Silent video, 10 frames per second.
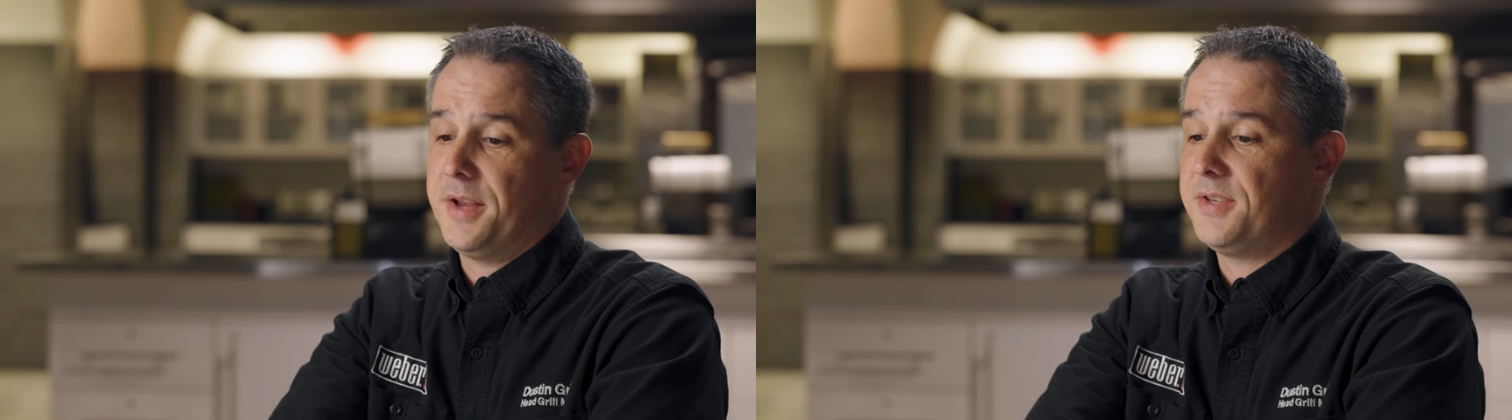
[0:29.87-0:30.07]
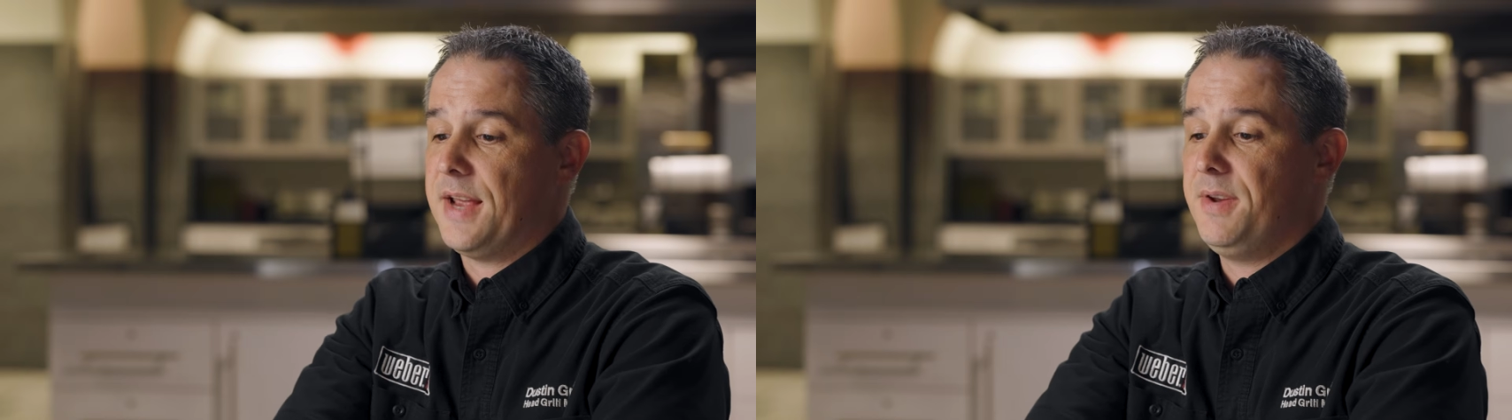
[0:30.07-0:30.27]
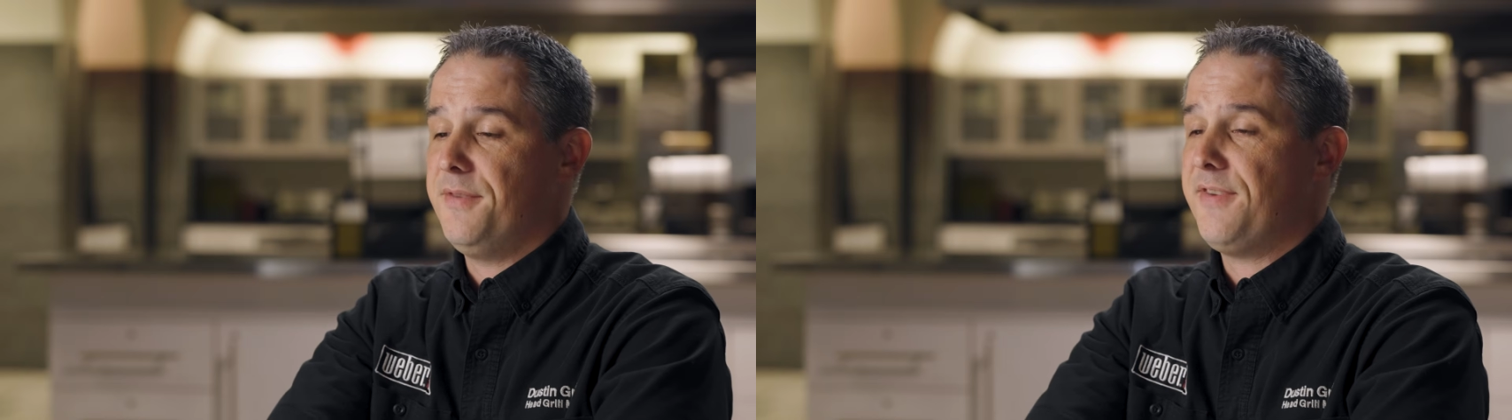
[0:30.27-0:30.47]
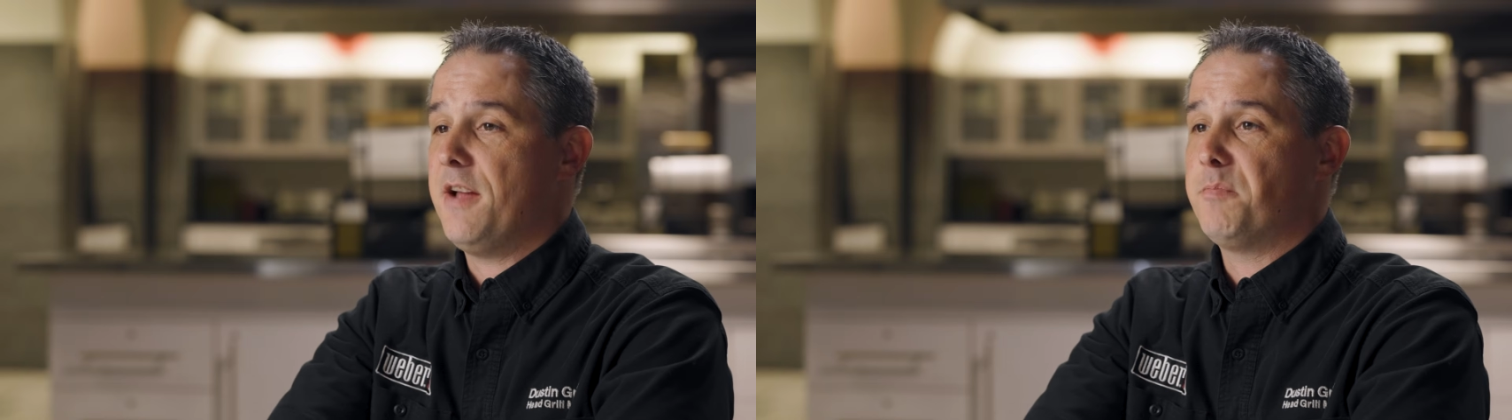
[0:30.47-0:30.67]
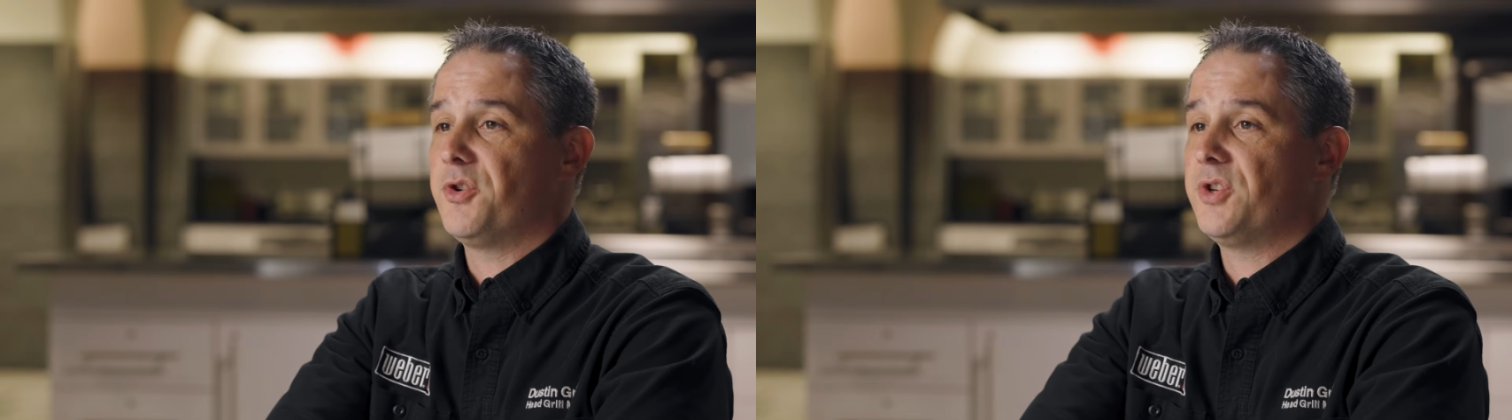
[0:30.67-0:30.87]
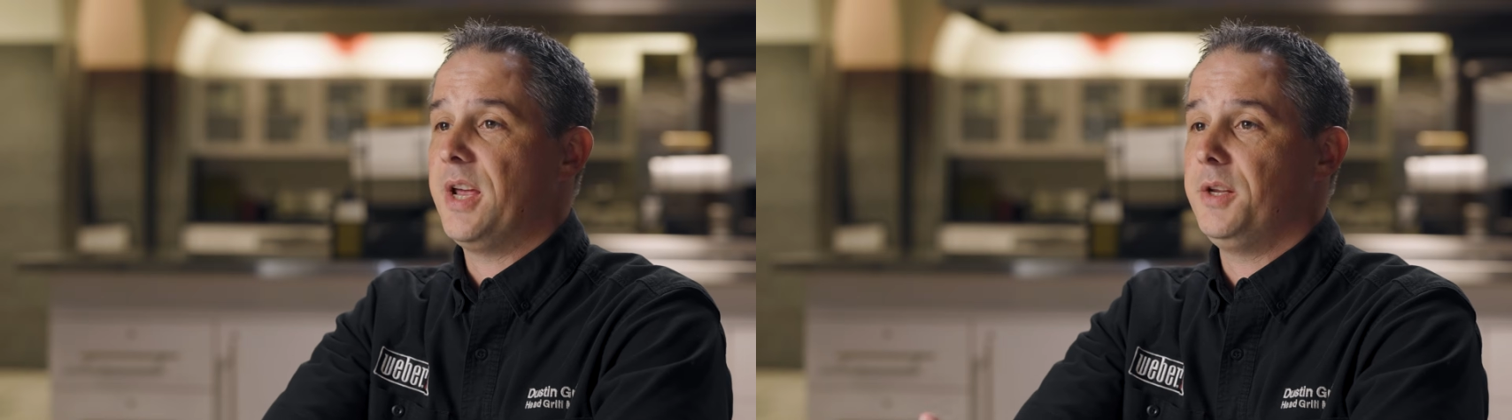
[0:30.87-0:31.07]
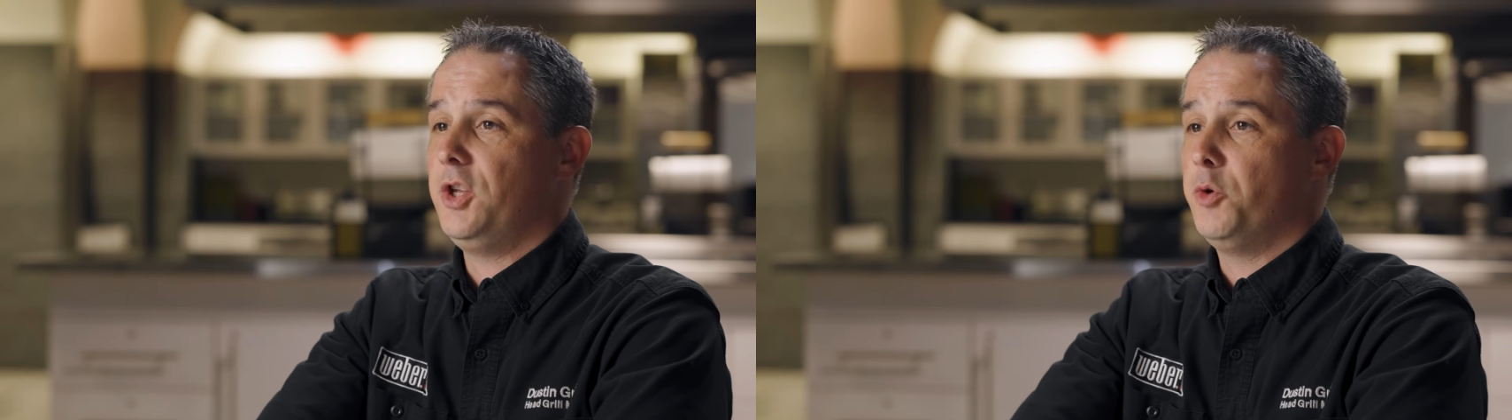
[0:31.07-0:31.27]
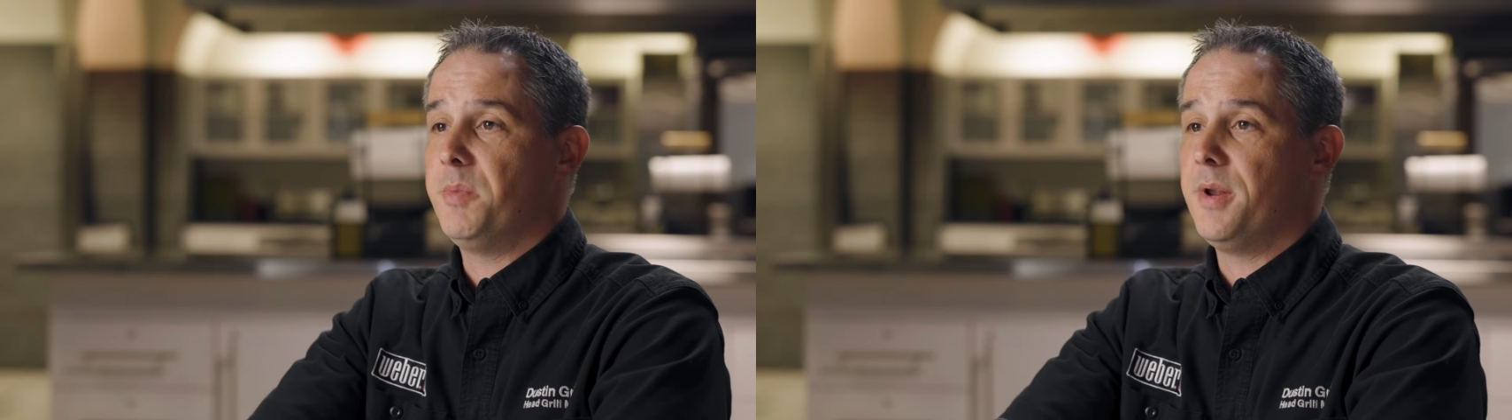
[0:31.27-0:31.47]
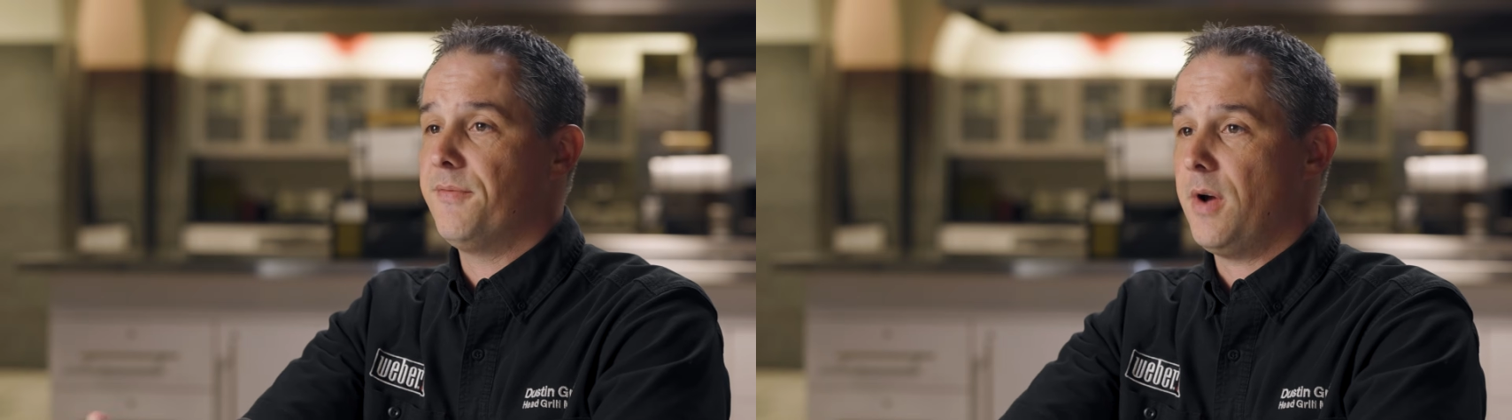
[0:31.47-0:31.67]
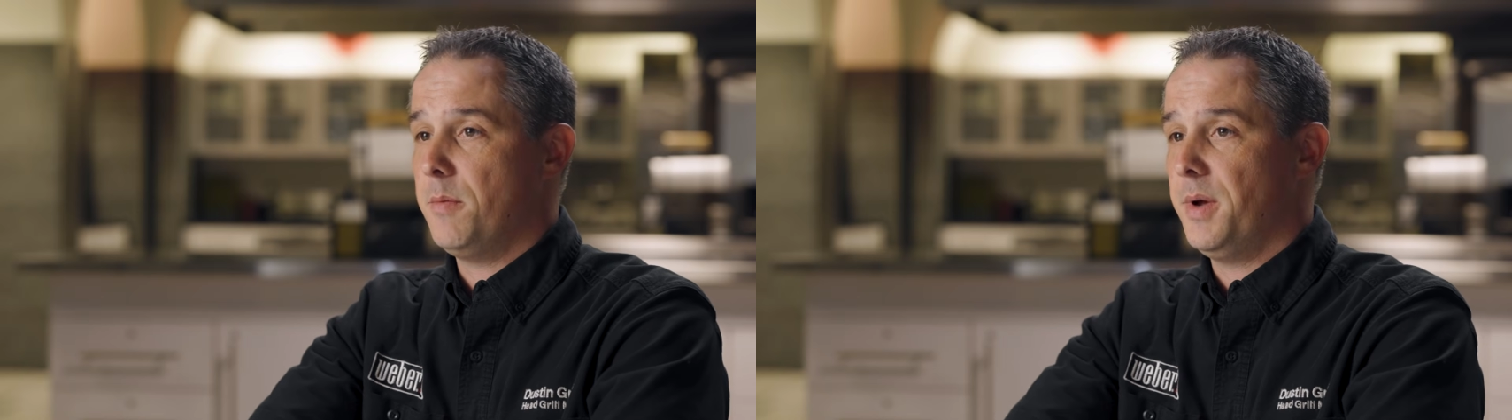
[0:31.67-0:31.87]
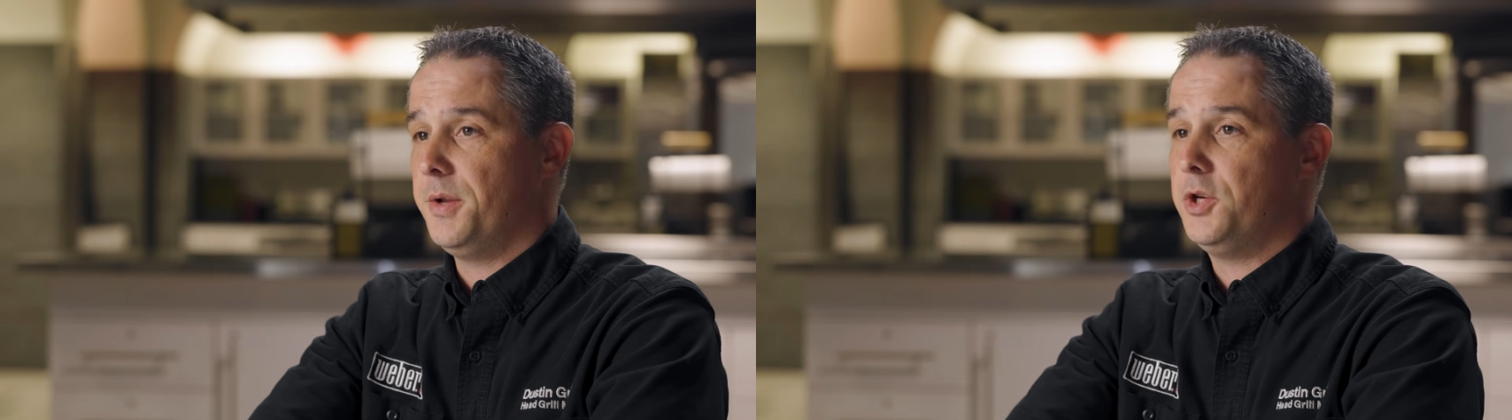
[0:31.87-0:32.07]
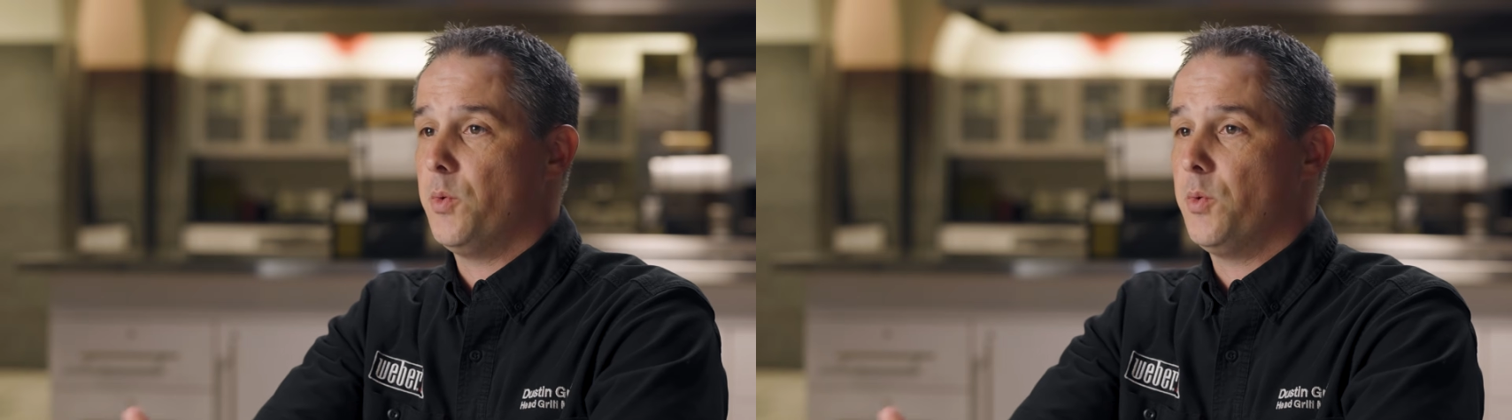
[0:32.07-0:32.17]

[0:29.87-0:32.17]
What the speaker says: 75% humid environment.